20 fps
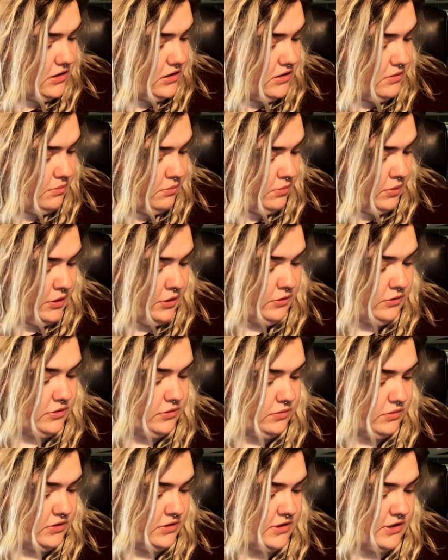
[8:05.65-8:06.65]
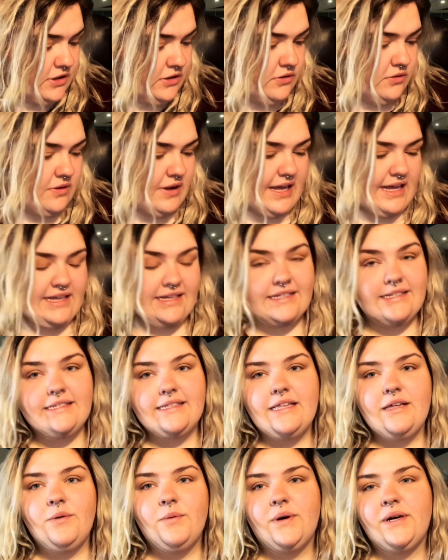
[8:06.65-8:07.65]
boot we'll do is the
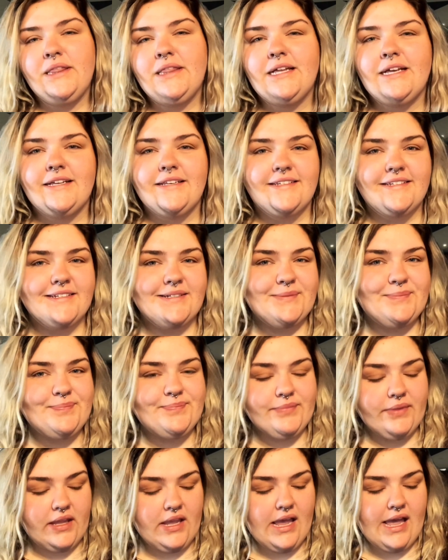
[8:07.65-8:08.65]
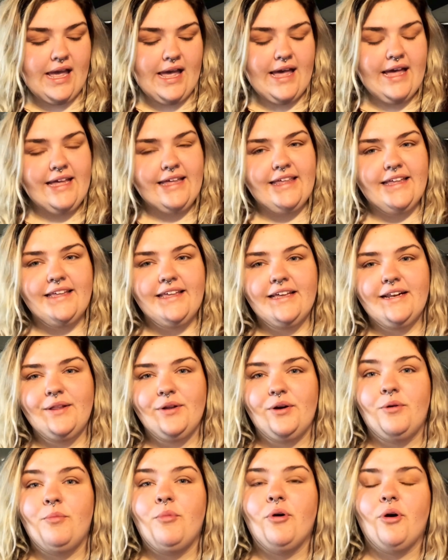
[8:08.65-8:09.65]
one that could get a
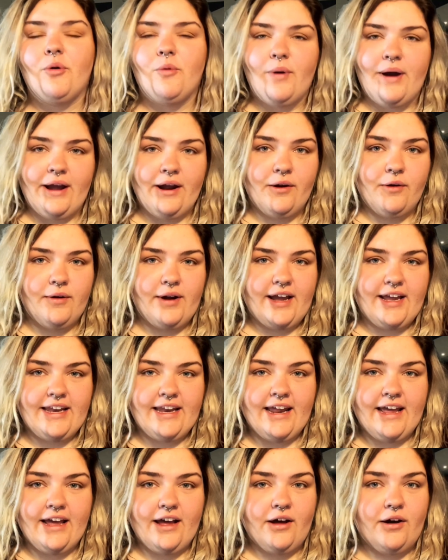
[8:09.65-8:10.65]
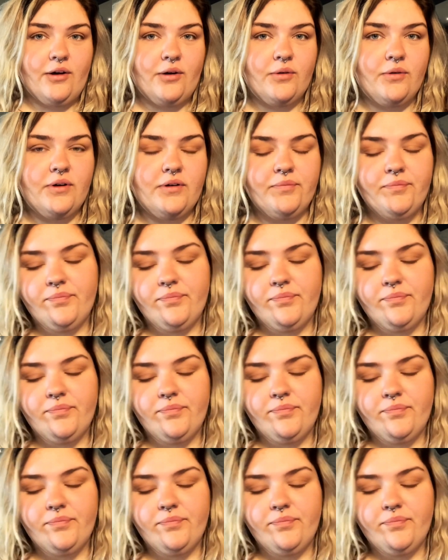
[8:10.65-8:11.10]
little more wear right now.